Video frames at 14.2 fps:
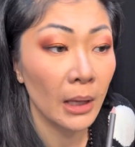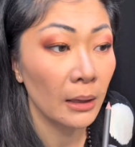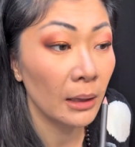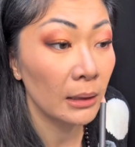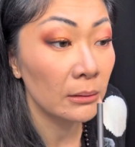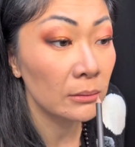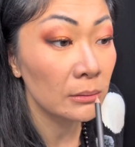
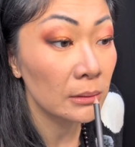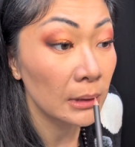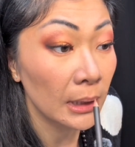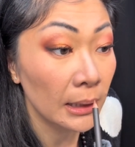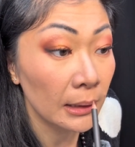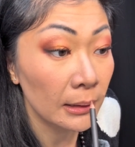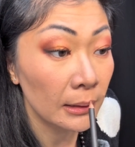I don't
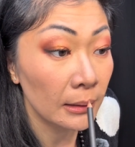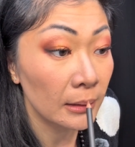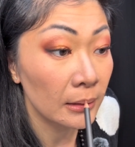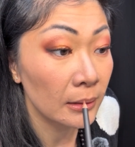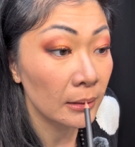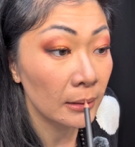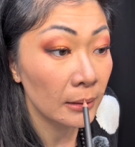like
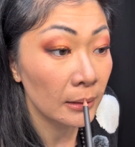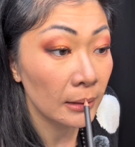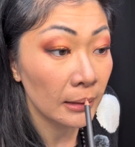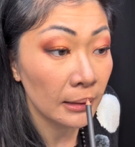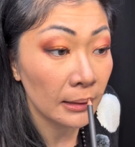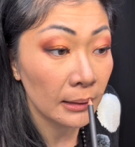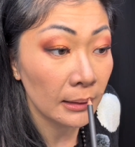
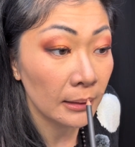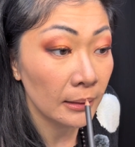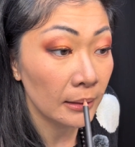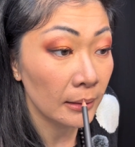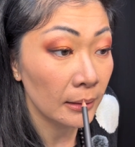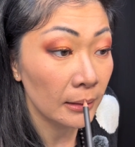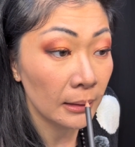
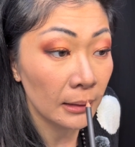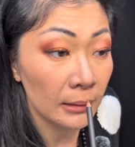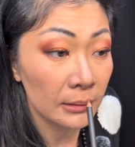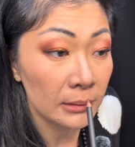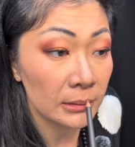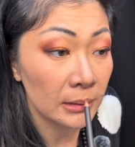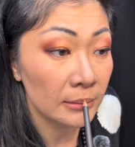
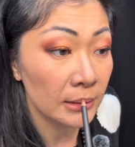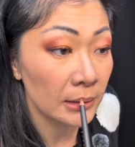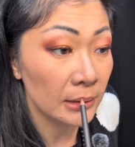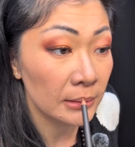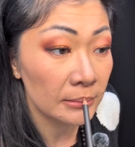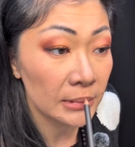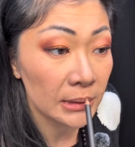colors on my
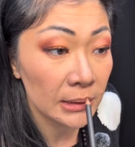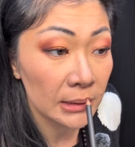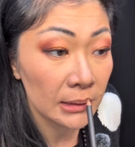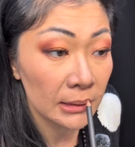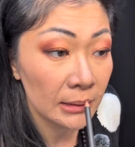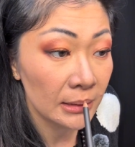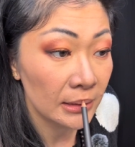lips.
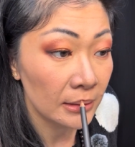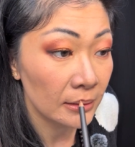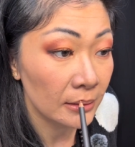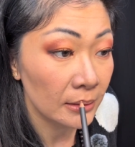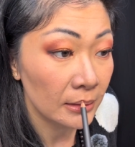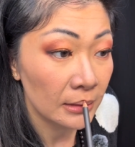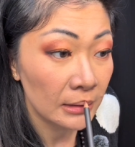
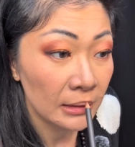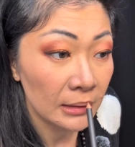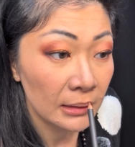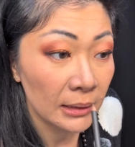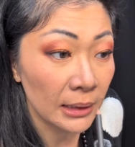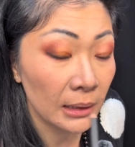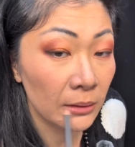
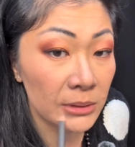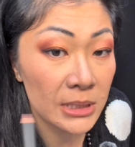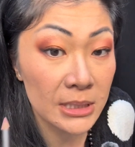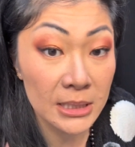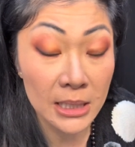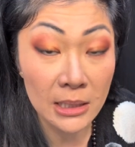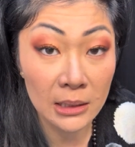Like I always
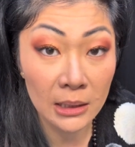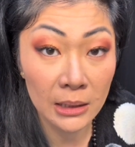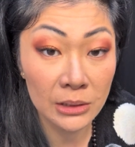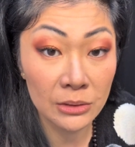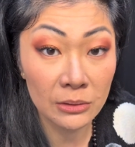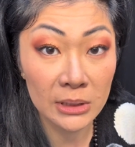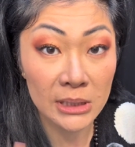think that I
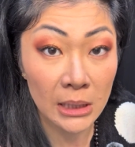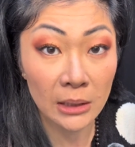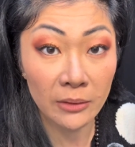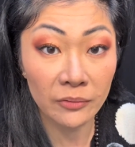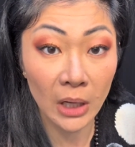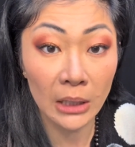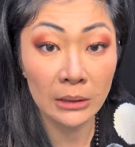do because I
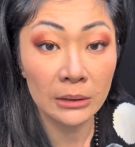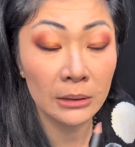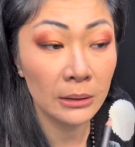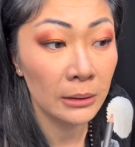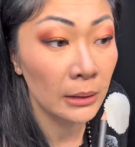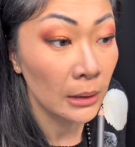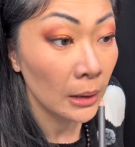love color,
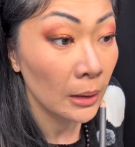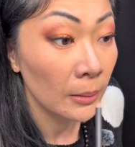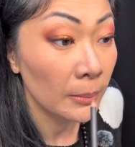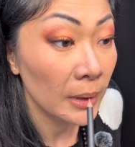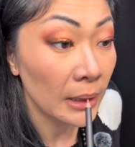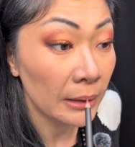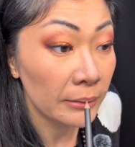
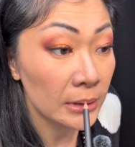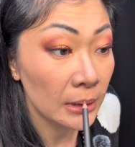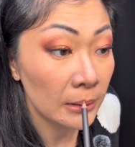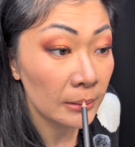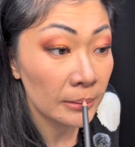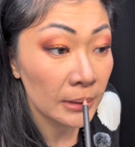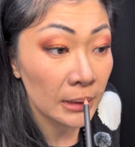but every
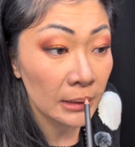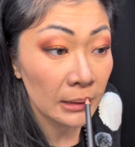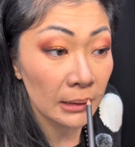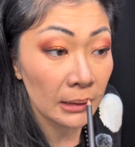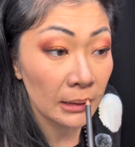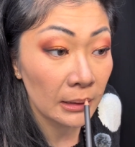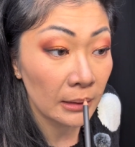time I put
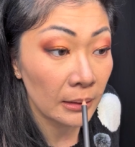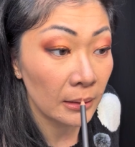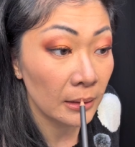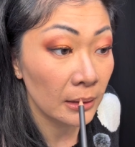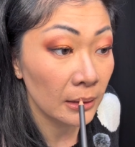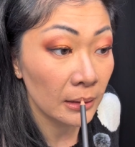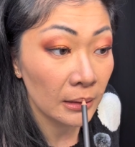
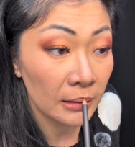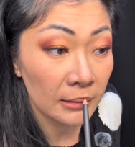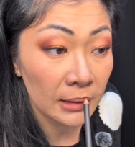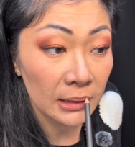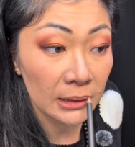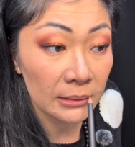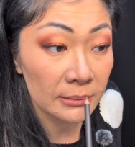anything on
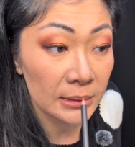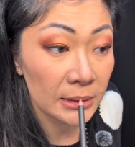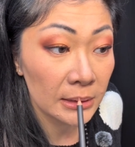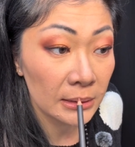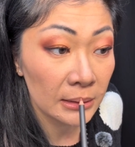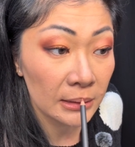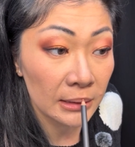my lips
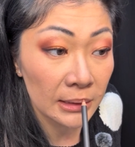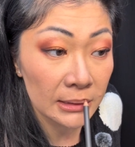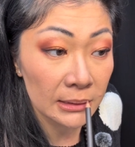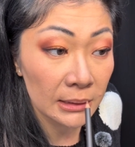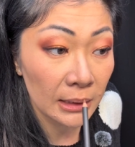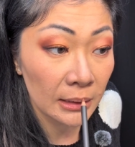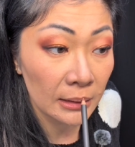
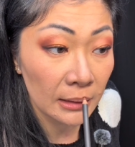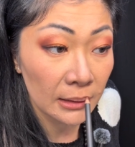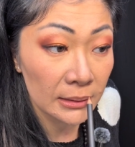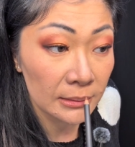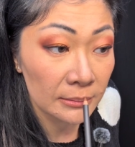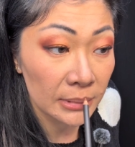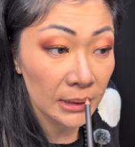that's like got
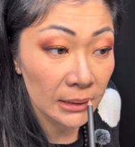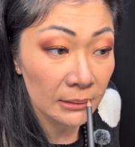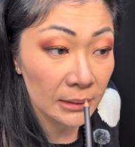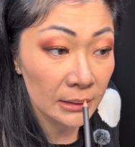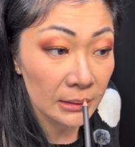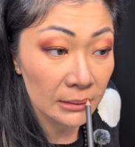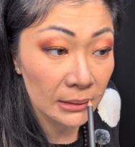some
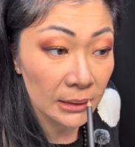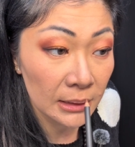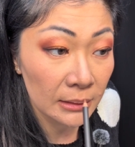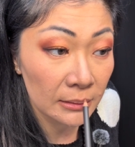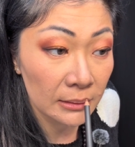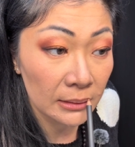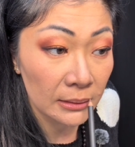pigment to it,
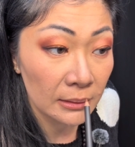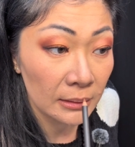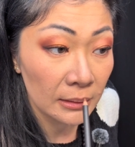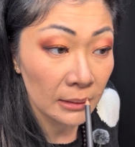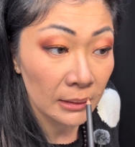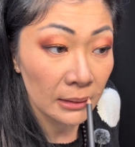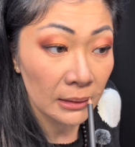or
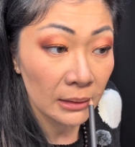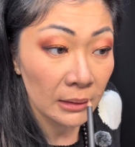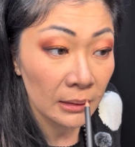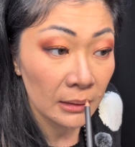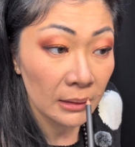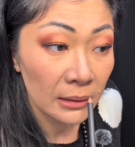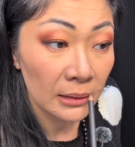
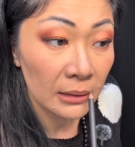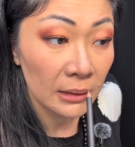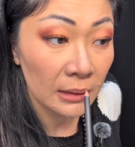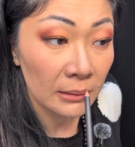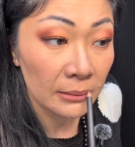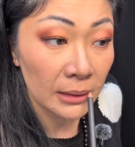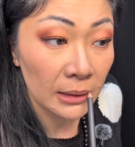
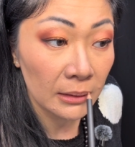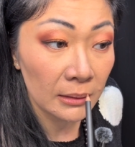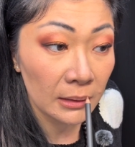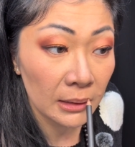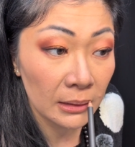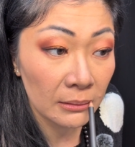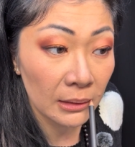I'm like,
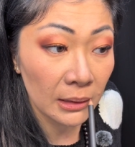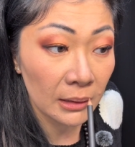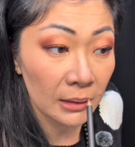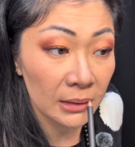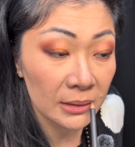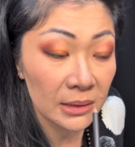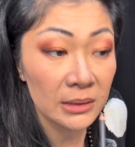I don't
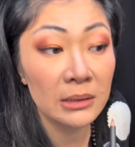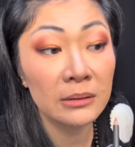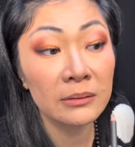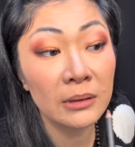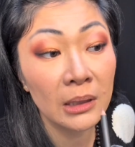recognize myself.